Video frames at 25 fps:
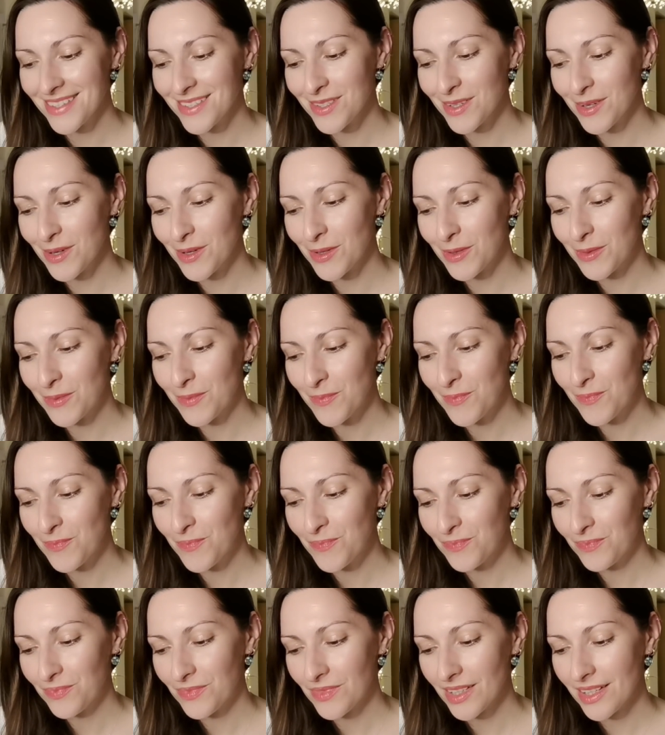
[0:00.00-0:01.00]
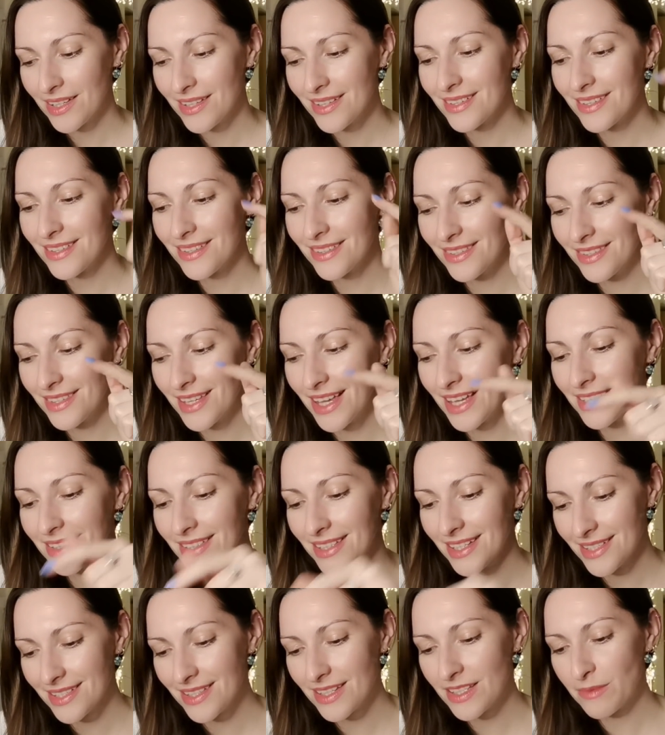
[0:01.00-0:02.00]
so,
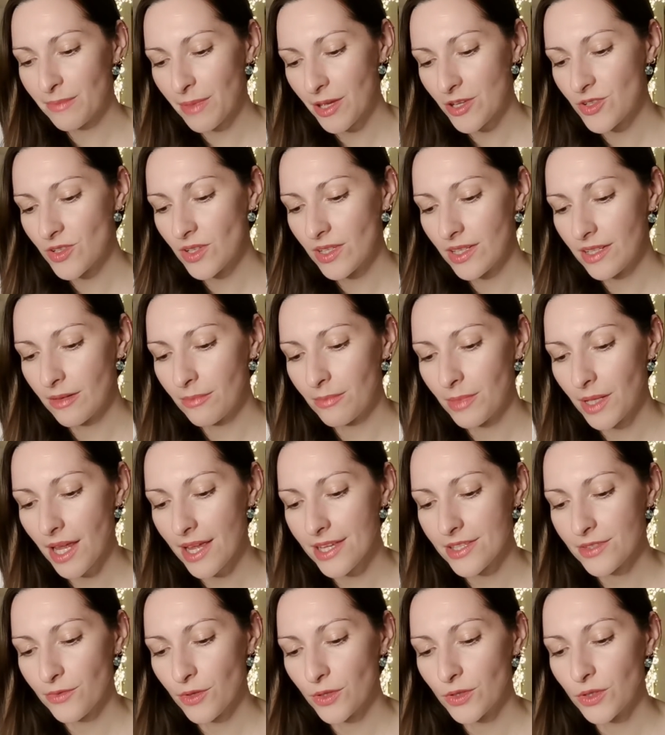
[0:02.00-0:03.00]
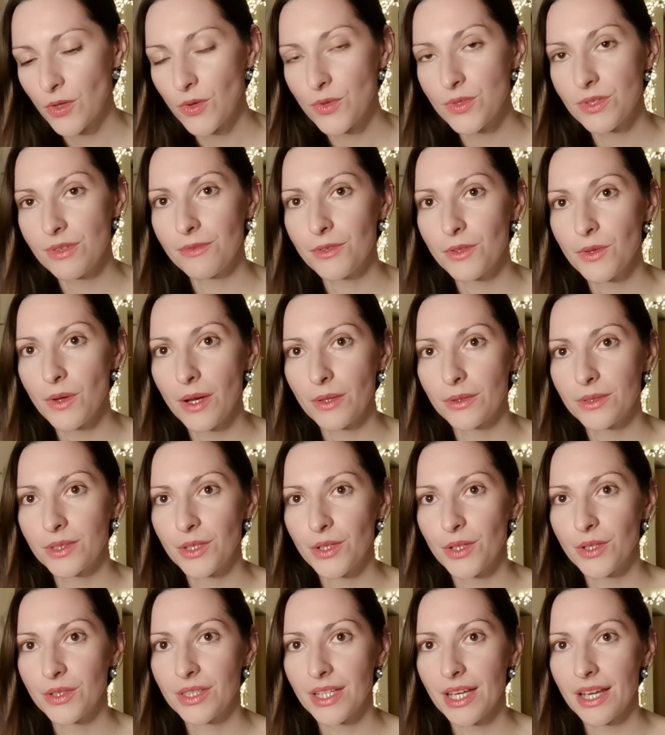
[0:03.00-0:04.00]
and this especially applies for those of you out
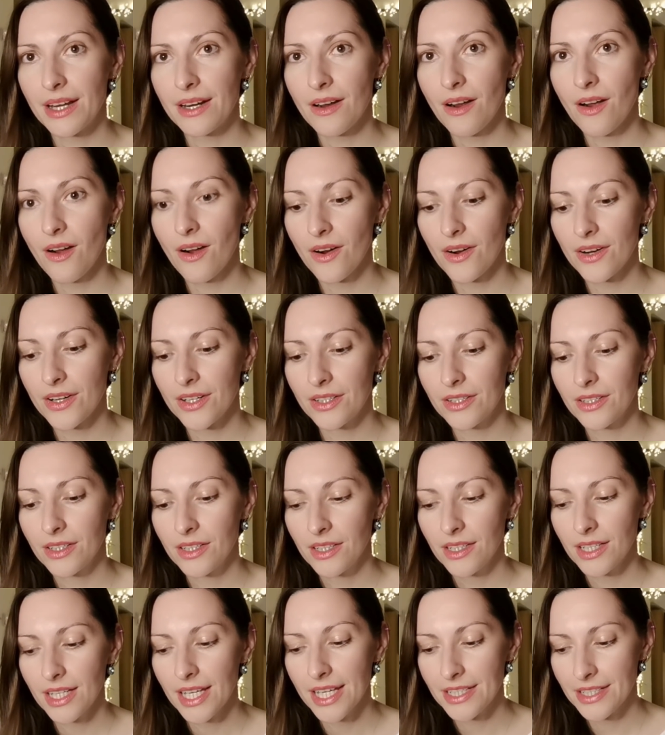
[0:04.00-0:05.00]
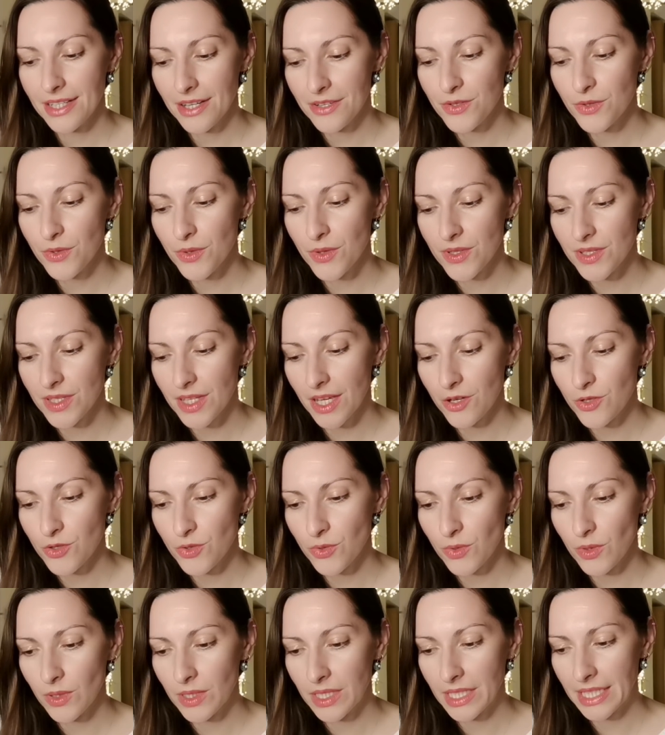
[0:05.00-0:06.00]
there that are in
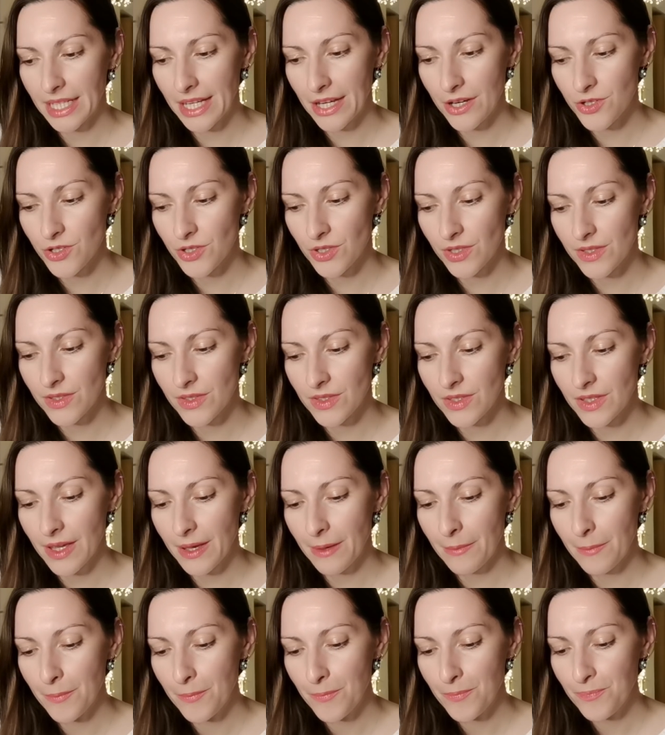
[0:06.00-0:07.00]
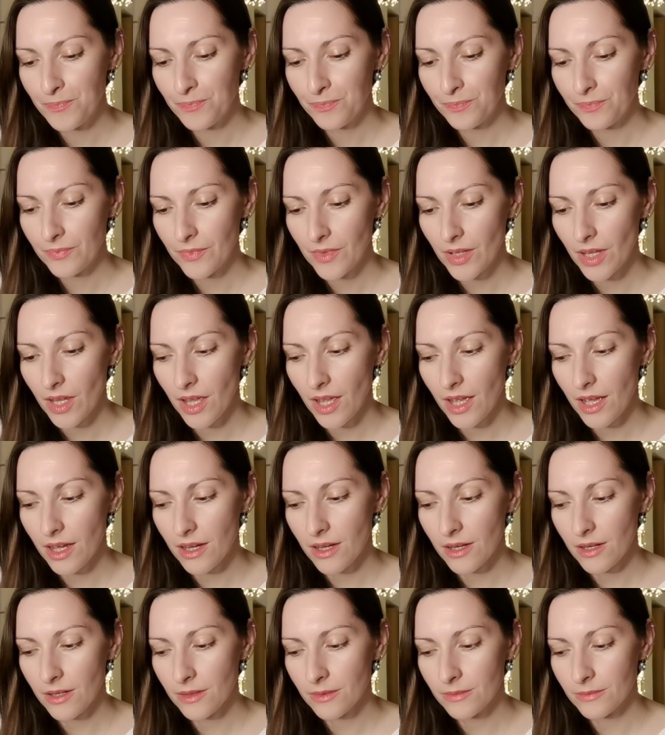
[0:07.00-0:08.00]
heterosexual connections, yeah?
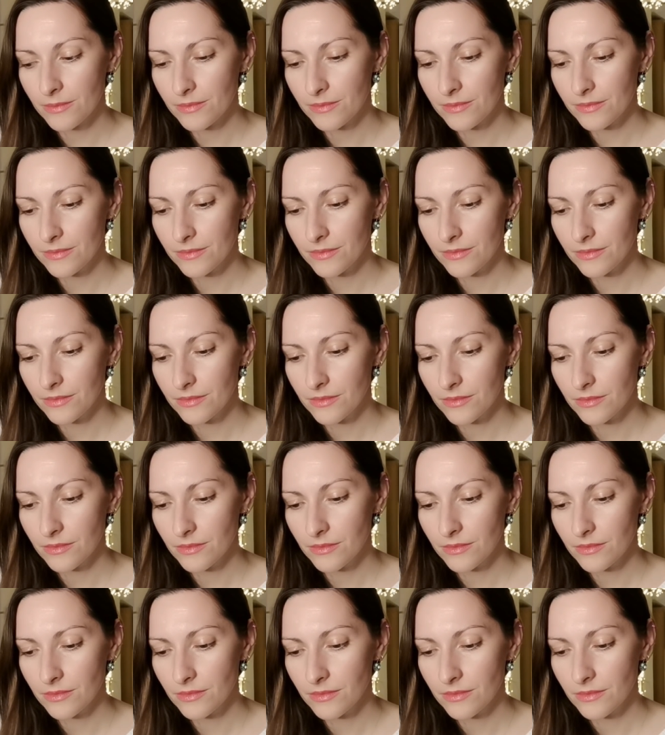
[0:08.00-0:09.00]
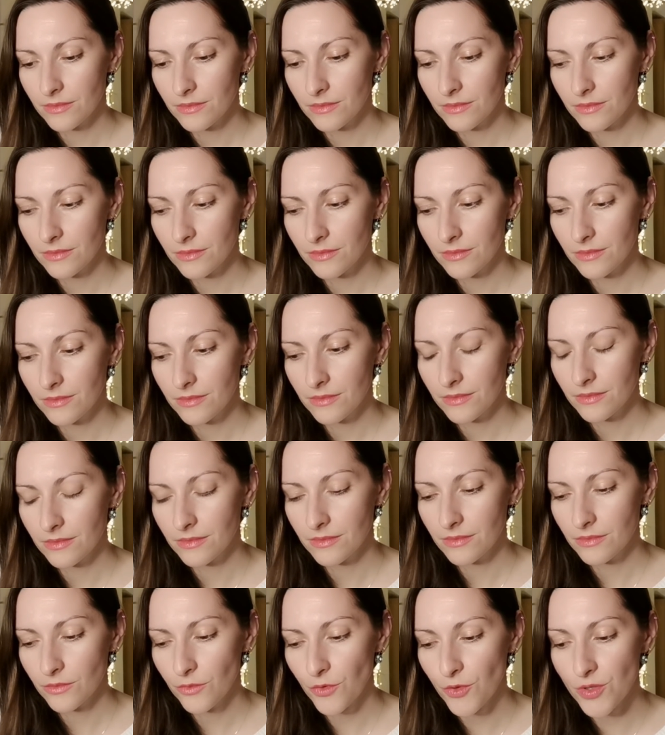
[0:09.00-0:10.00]

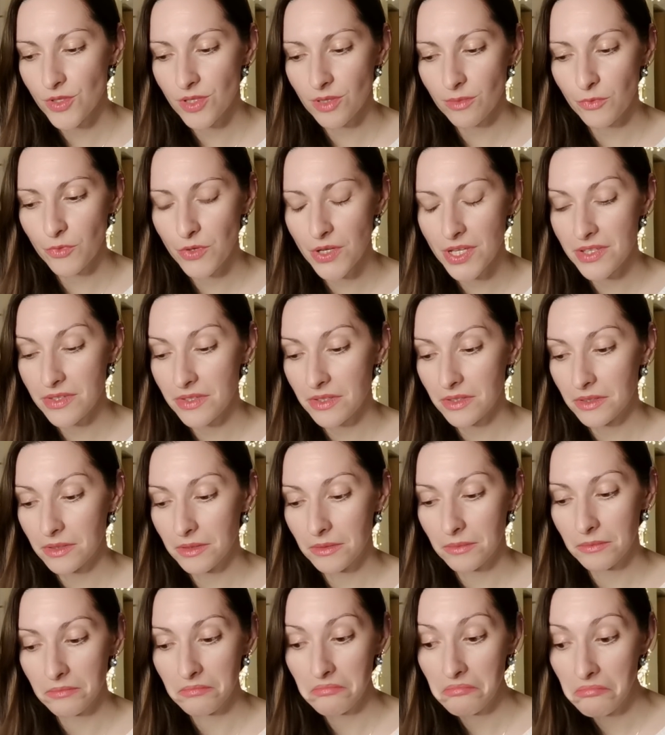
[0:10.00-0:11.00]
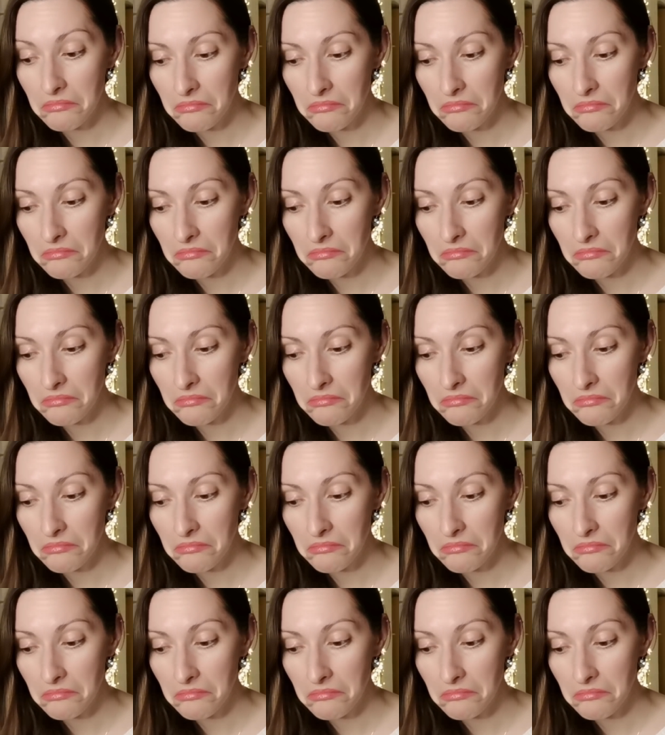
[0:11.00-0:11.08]
For some reason.